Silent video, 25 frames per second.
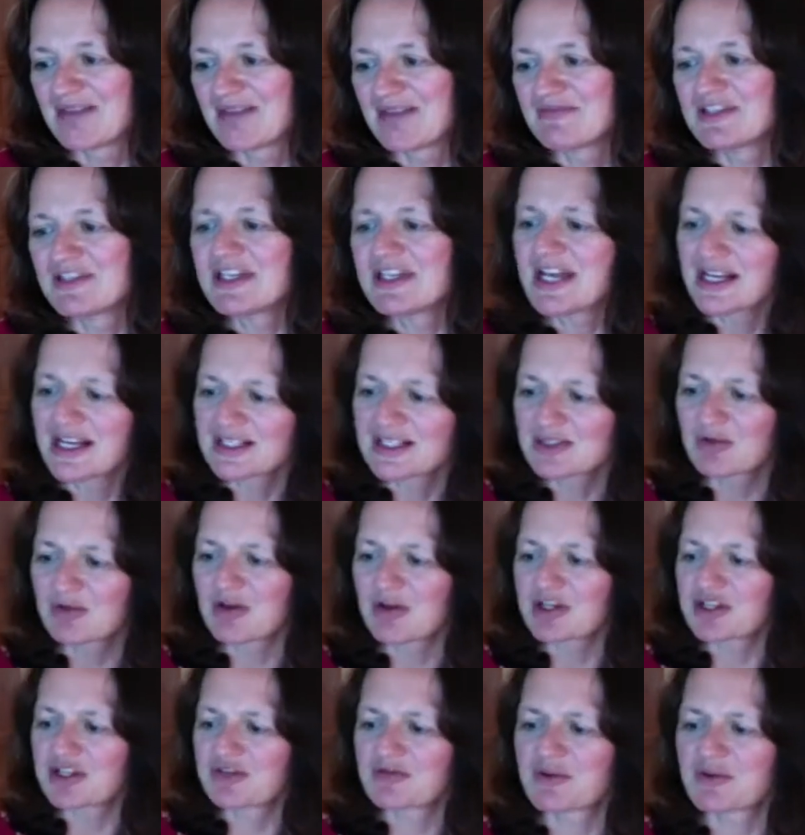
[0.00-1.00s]
Next
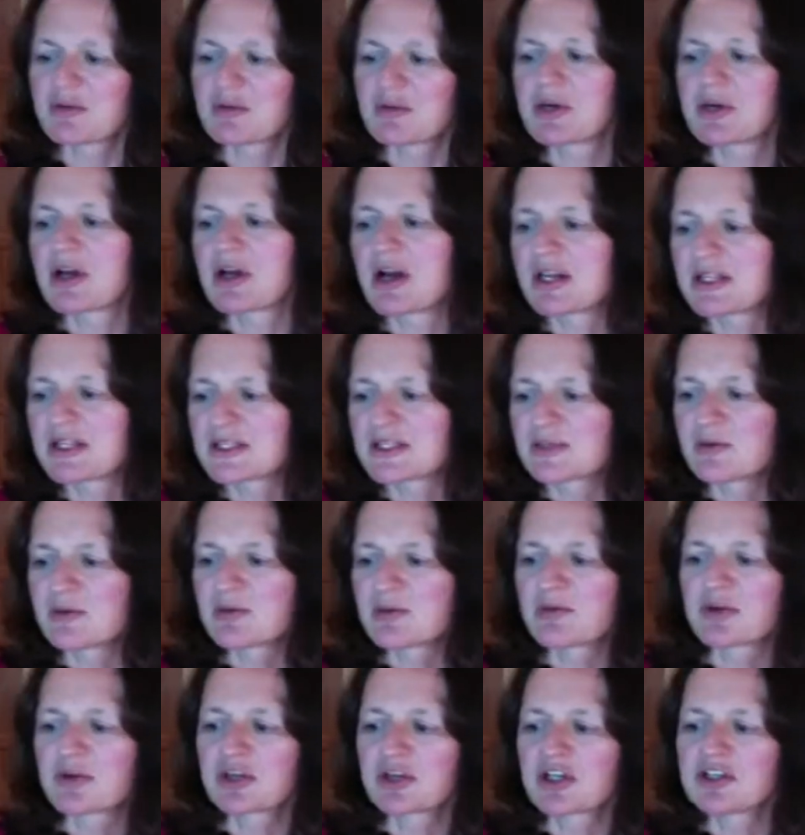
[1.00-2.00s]
question from an audience
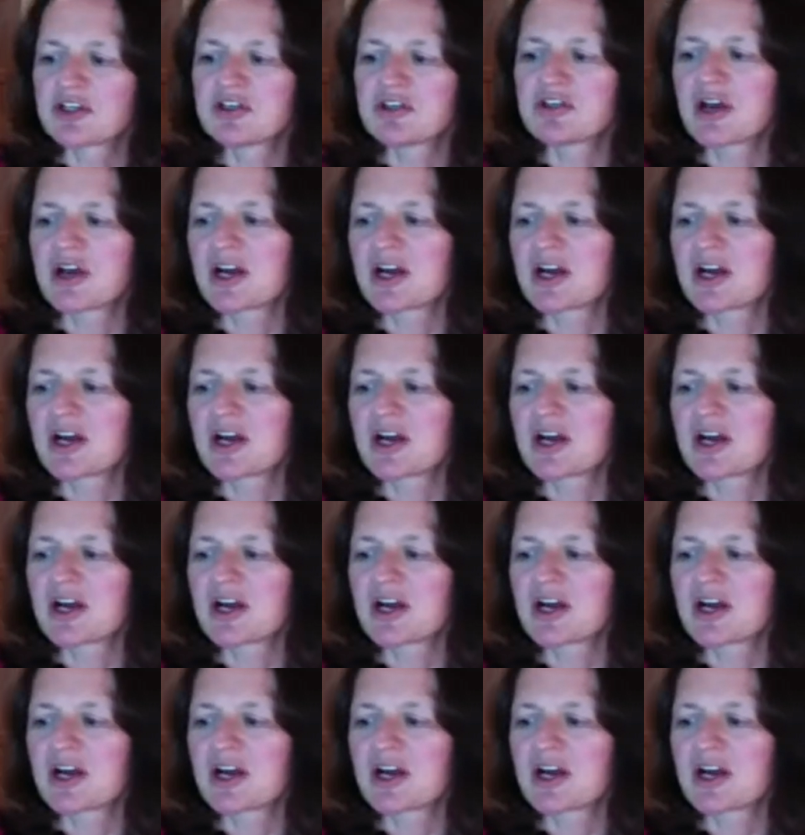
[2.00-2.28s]
member. Could you talk